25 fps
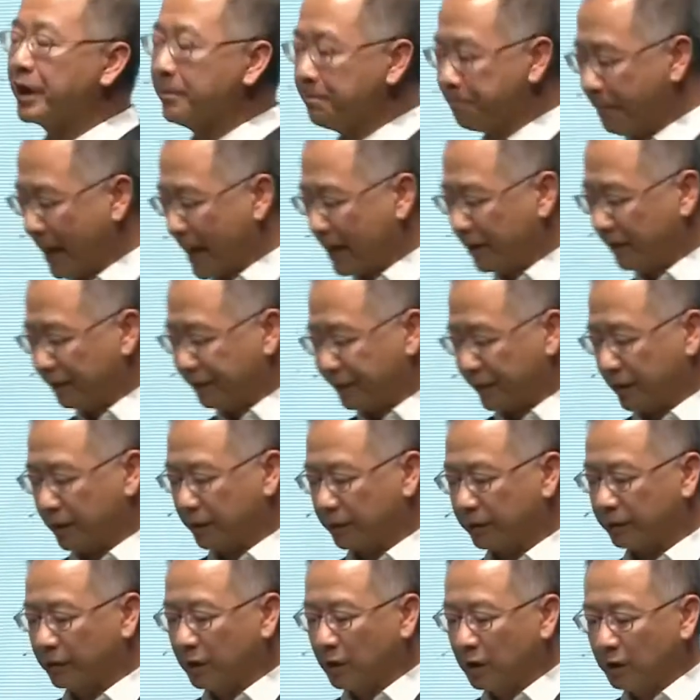
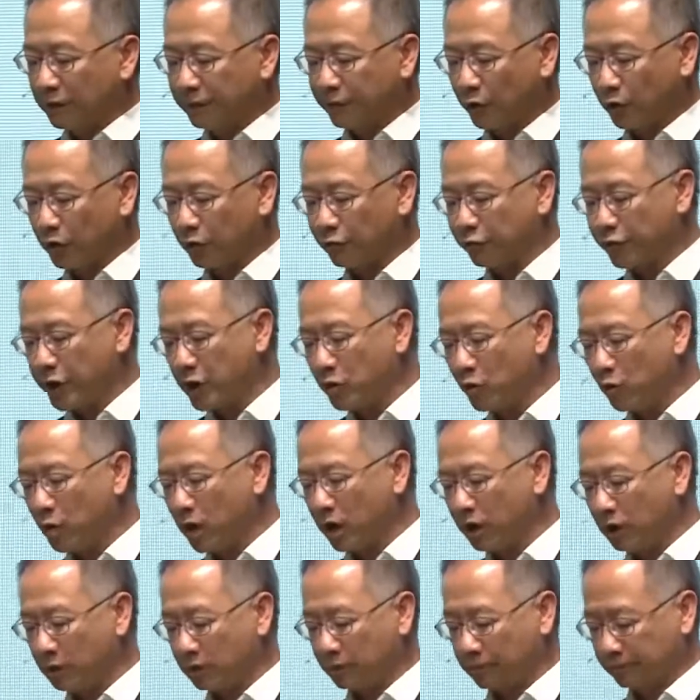benefits for the real
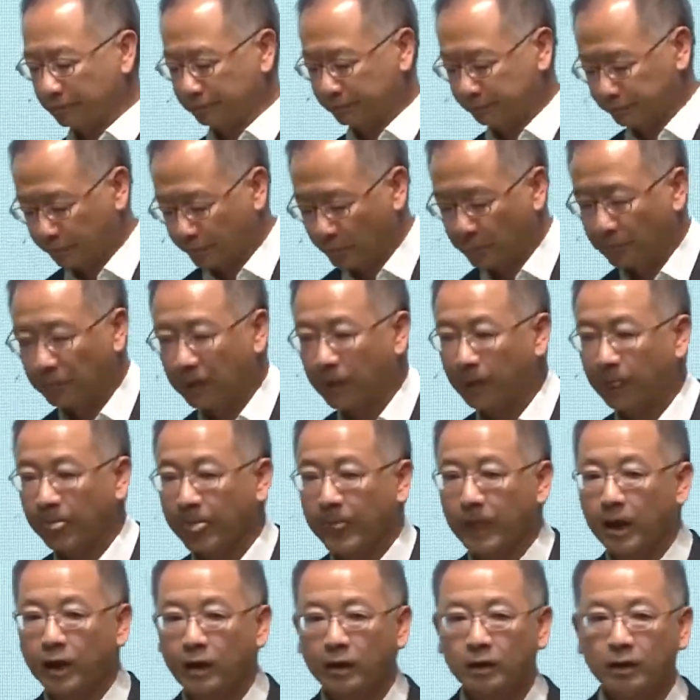world.
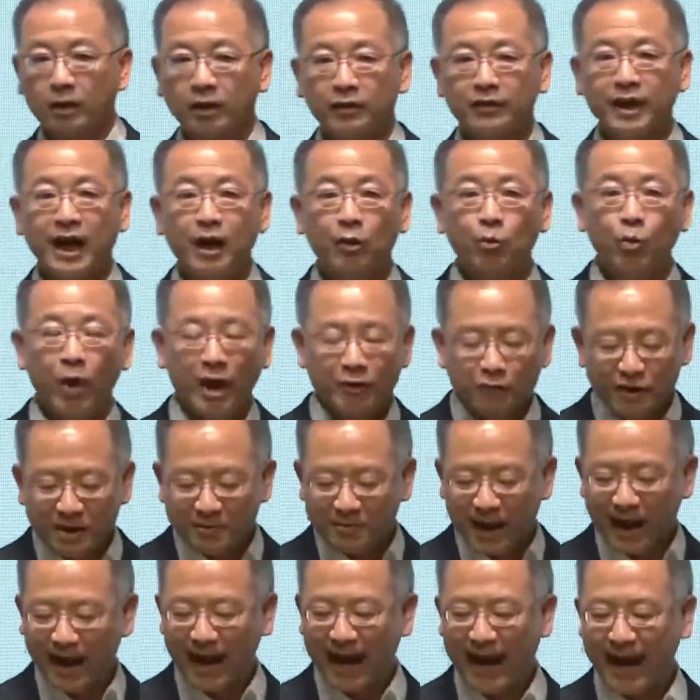Now, wearing
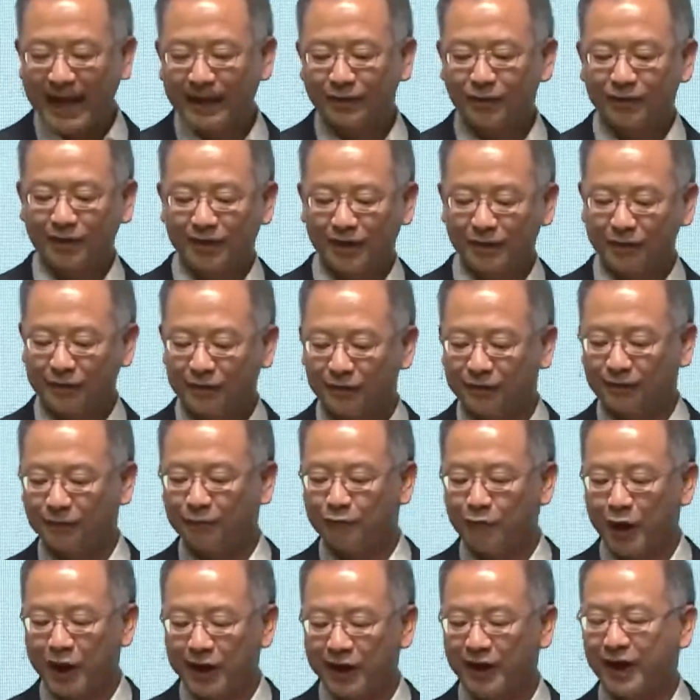my hat as a
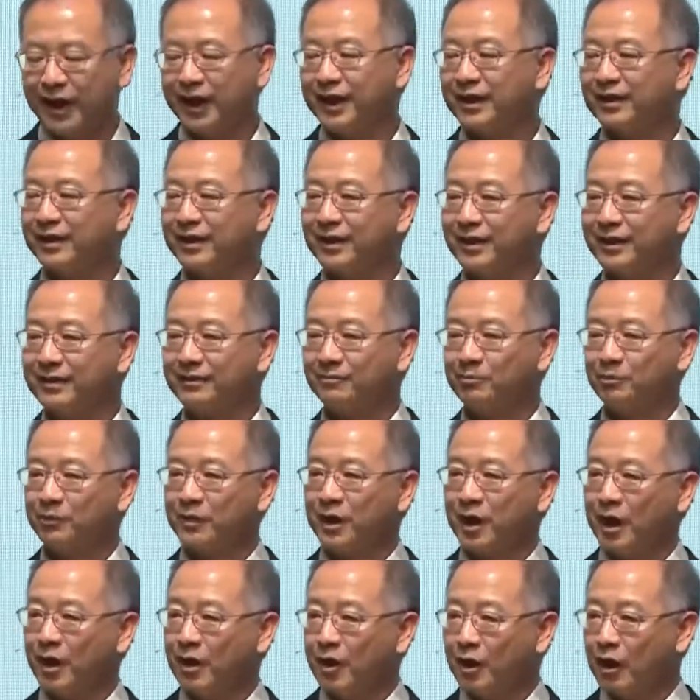regulator,
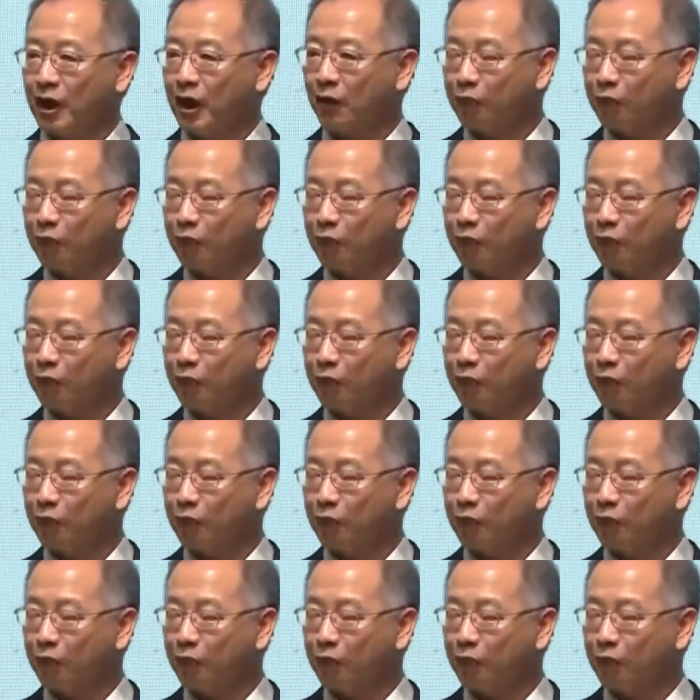a